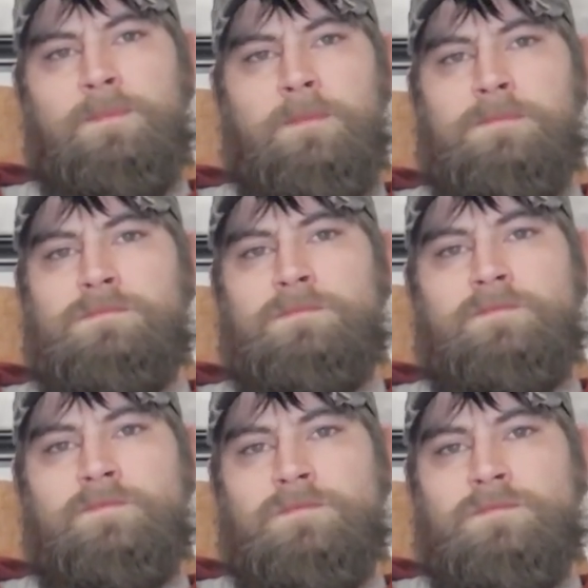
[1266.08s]

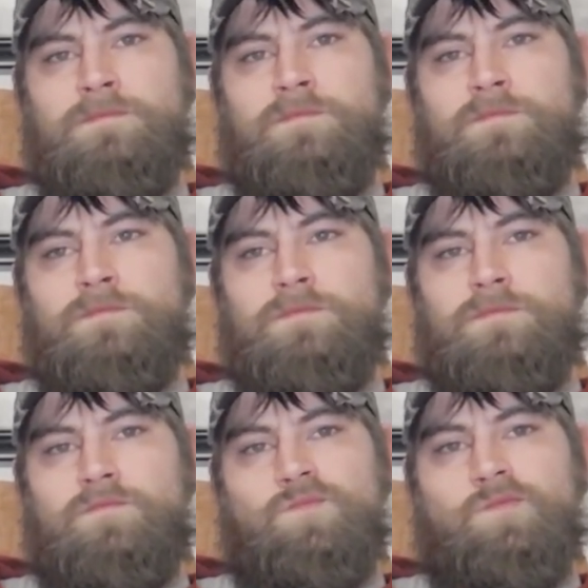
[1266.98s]

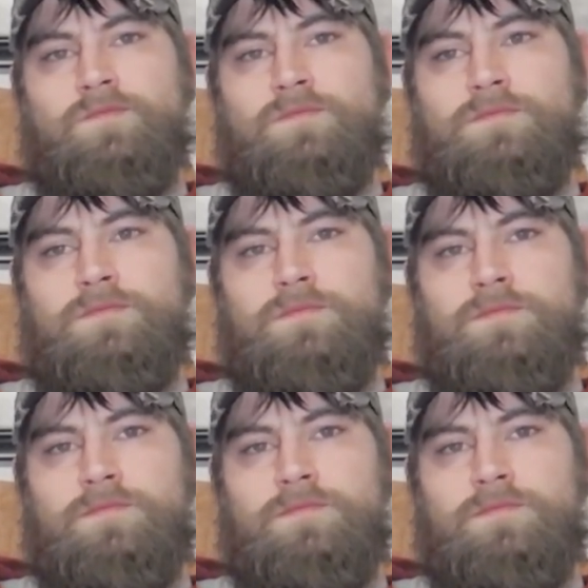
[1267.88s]
(silence)